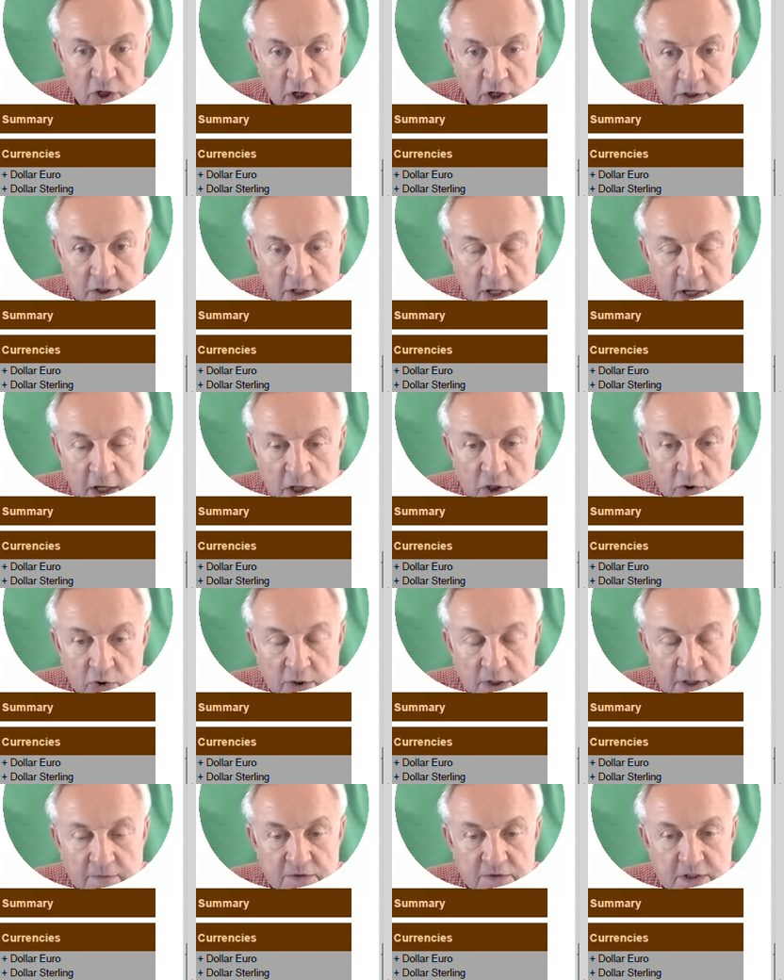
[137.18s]
chart. You
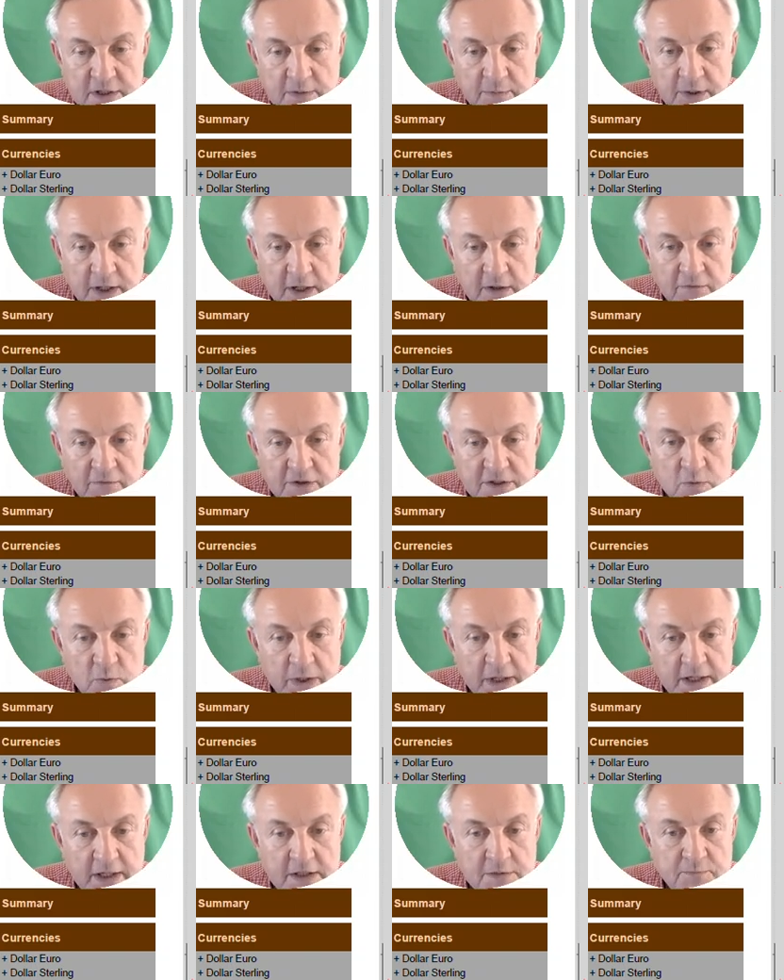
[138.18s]
can even see the beginning of this
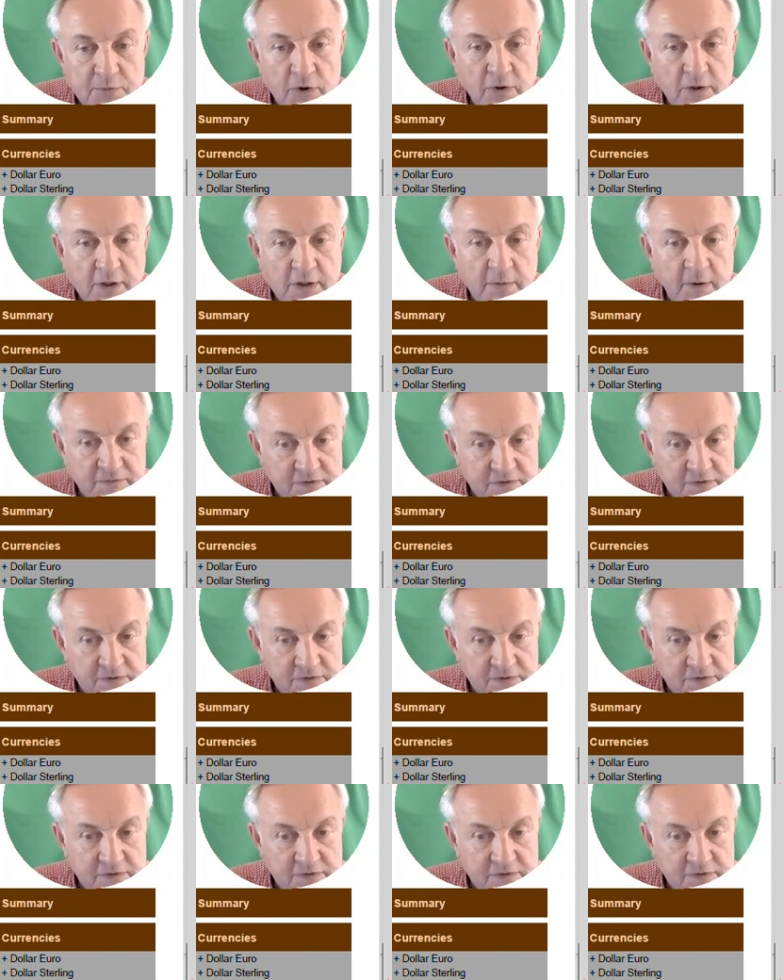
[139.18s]
week, it's broken